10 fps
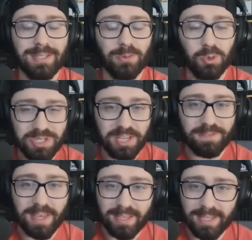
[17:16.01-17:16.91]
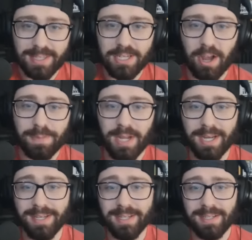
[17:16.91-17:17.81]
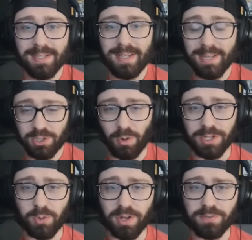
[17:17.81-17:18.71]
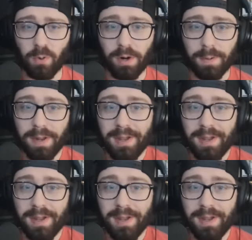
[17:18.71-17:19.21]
We'll see if they can get the job done in 2024.